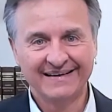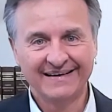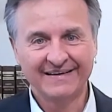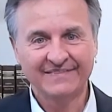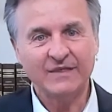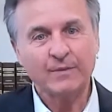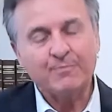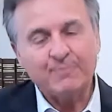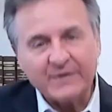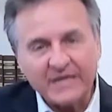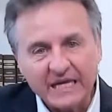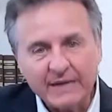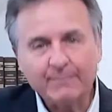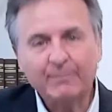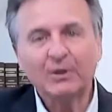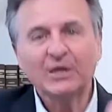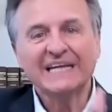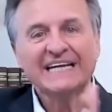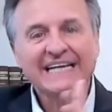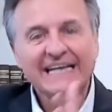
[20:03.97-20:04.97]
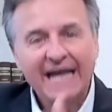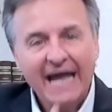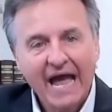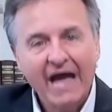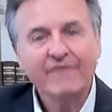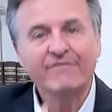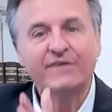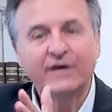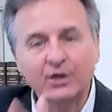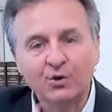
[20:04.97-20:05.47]
The people in
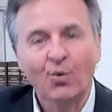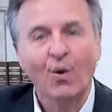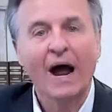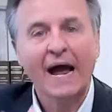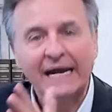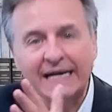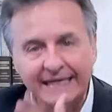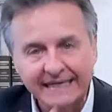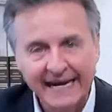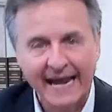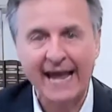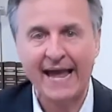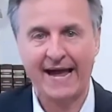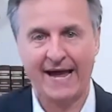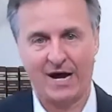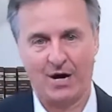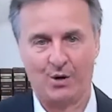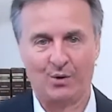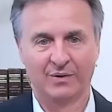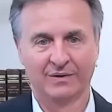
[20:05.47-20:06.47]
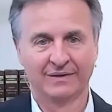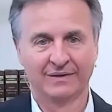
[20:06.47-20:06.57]
heaven right now